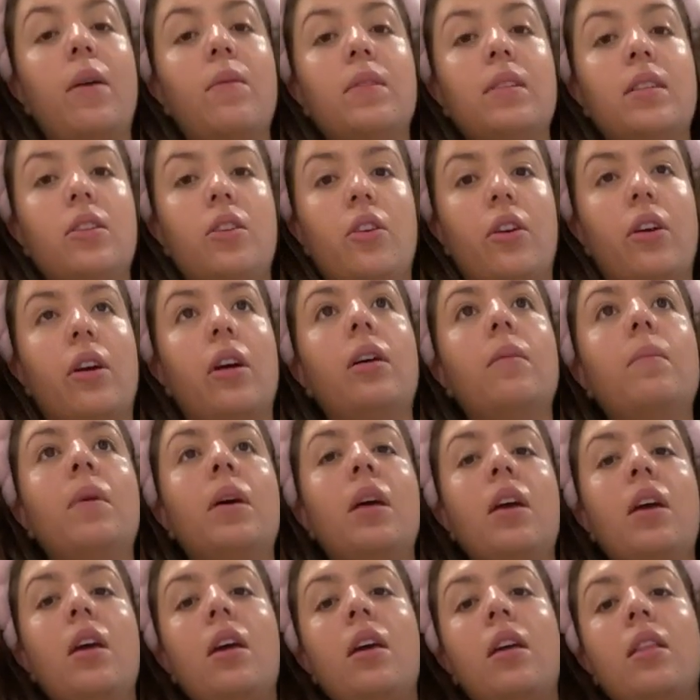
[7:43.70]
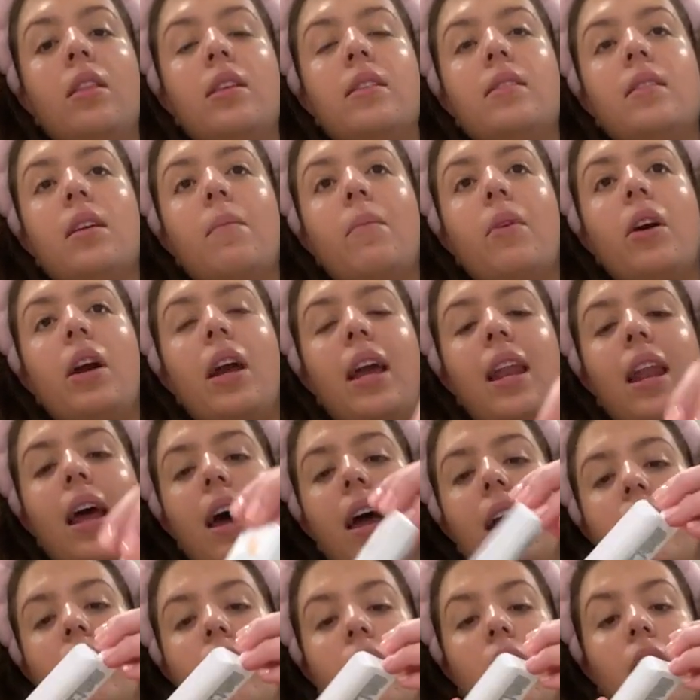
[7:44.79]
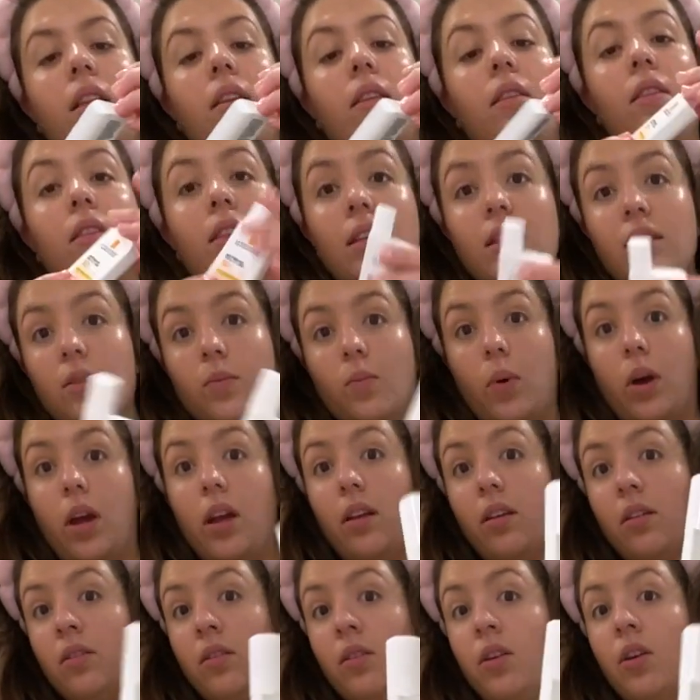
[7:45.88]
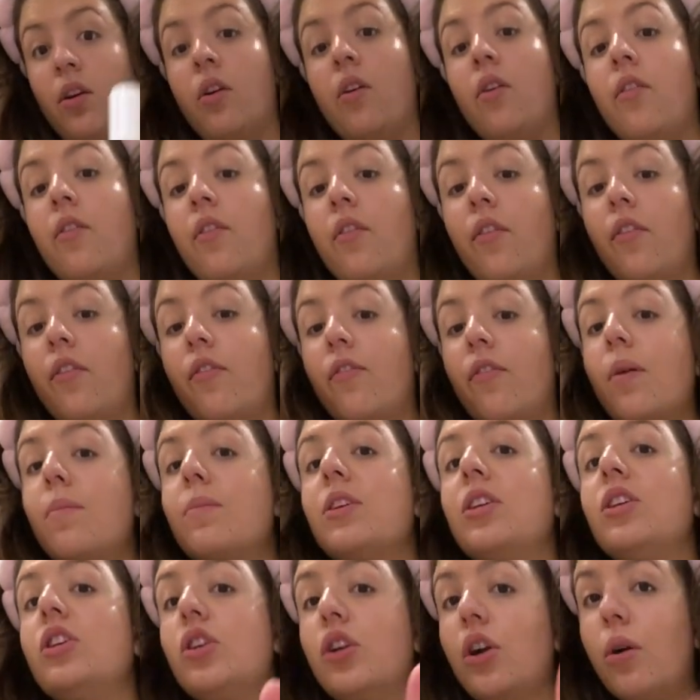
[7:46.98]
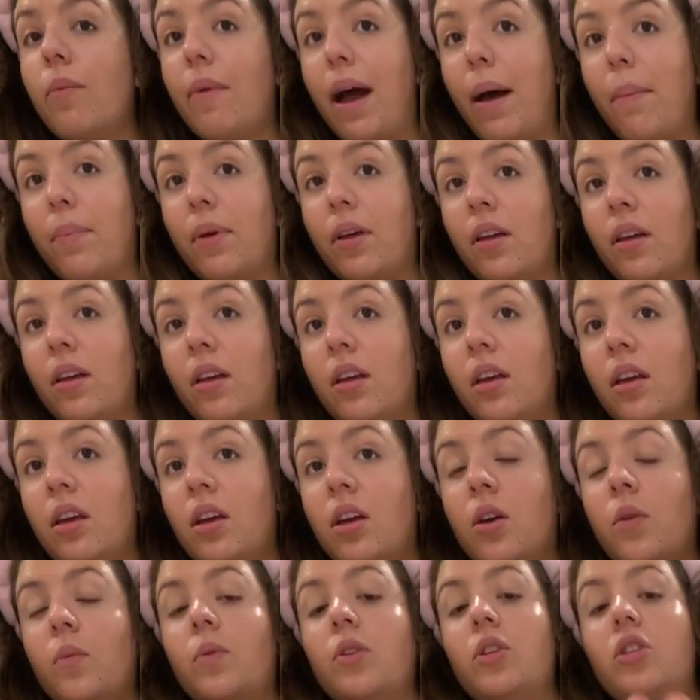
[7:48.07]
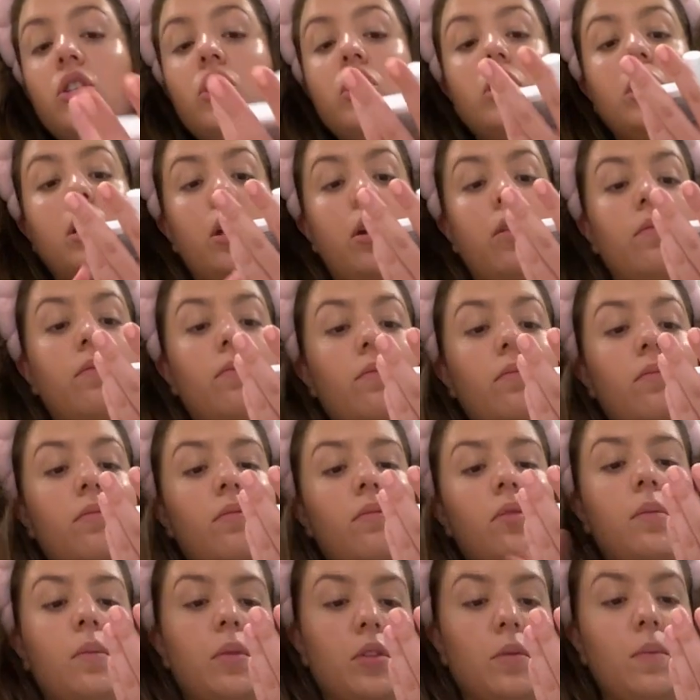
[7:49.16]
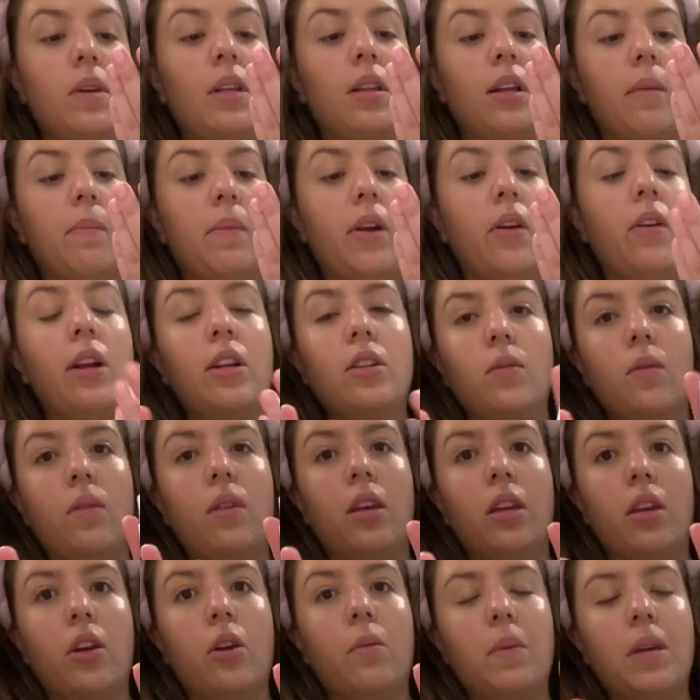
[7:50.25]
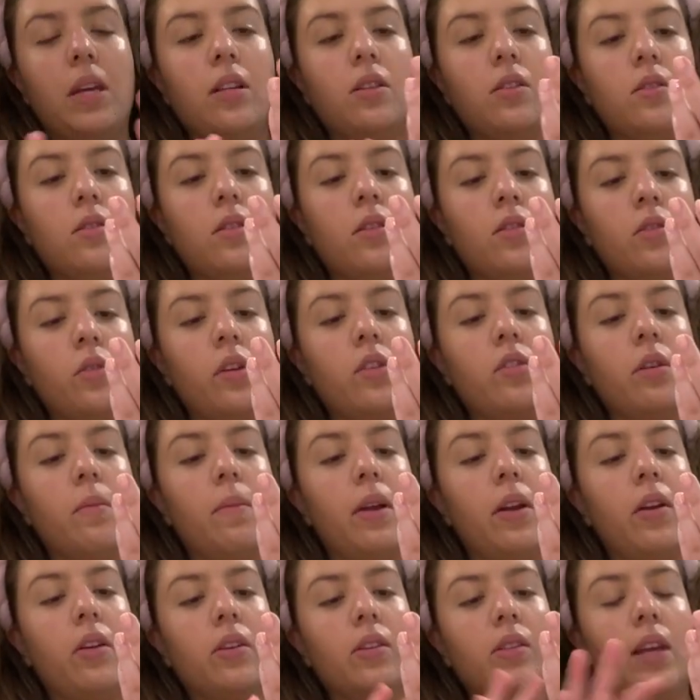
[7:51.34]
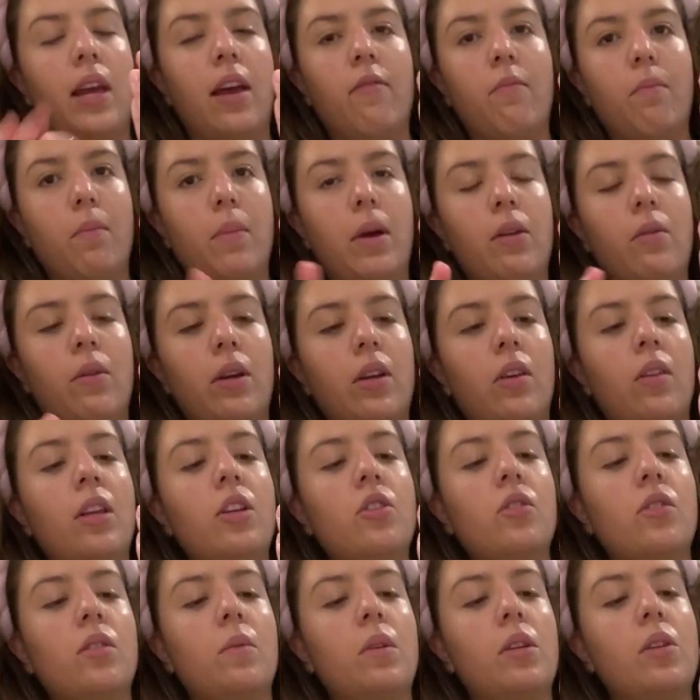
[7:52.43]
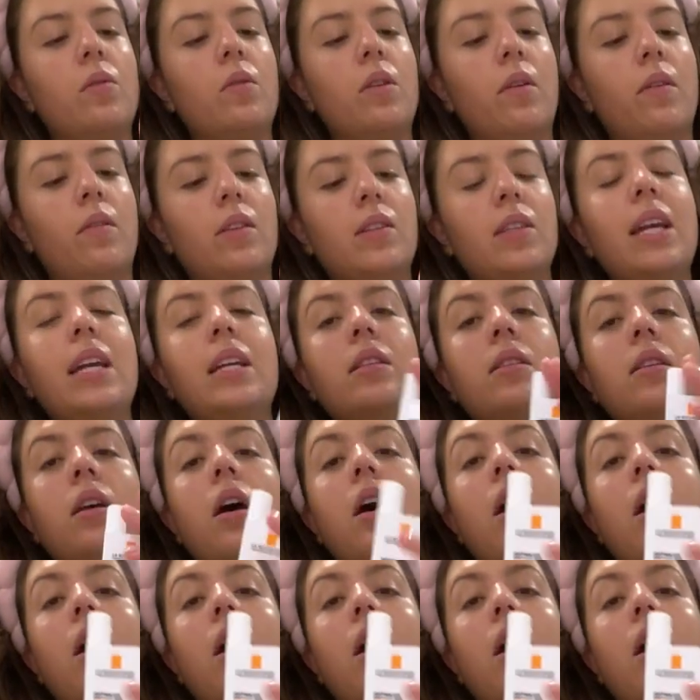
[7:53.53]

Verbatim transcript: was in Europe this summer and I got this one from Europe, which, you know, it's supposed to be a lot better. And I do think European sunscreens are better because they have better regulations than we do here in the States.